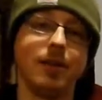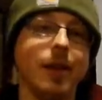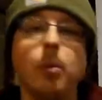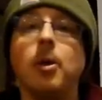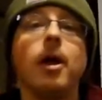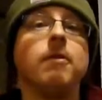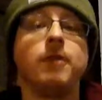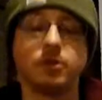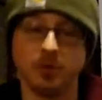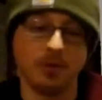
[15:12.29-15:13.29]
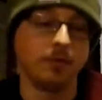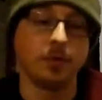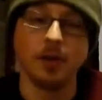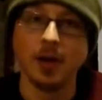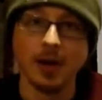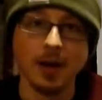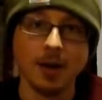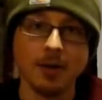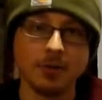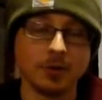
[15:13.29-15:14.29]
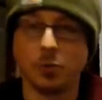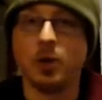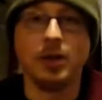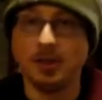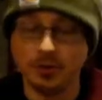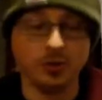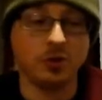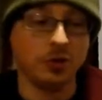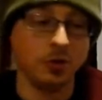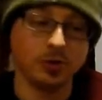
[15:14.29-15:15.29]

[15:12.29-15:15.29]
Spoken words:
and they'll probably fish with them for 20 years too.